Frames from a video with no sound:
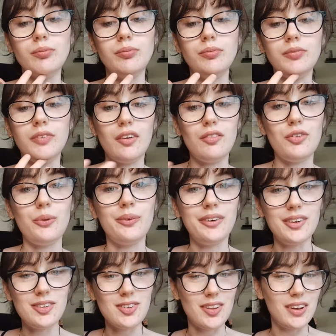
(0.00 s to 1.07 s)
yeah, if you want to
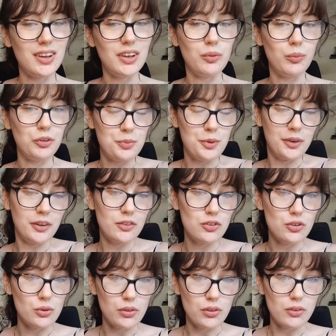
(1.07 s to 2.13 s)
watch that, you can watch me make a
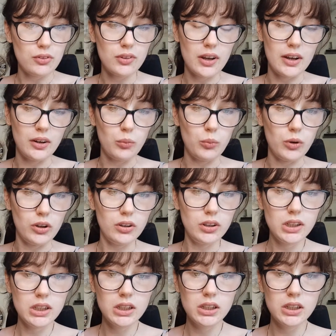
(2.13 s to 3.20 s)
toothless kind of
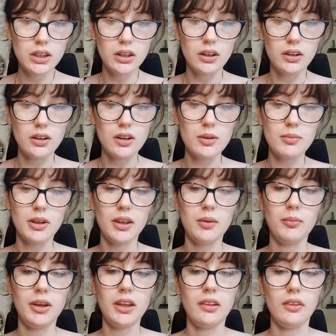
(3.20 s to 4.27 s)
one. I like
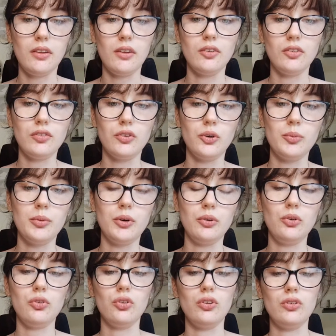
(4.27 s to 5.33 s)
making long form or
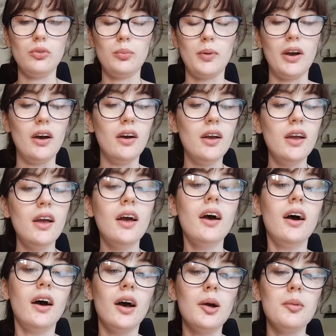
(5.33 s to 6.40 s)
shorts better.
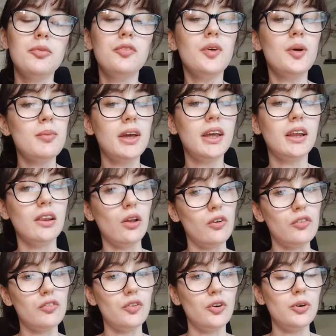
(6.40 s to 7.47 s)
I prefer making
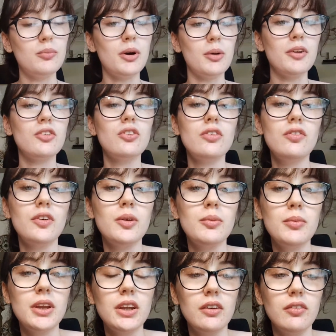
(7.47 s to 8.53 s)
long form. I'm actually
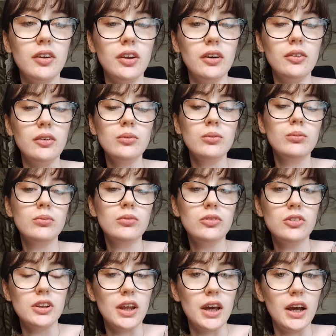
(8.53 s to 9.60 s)
filming a video
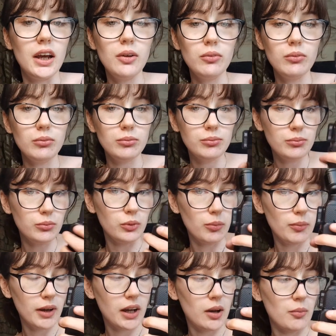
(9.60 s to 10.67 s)
today with my
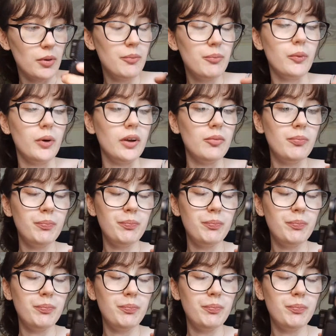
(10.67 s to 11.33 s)
camera. Wait,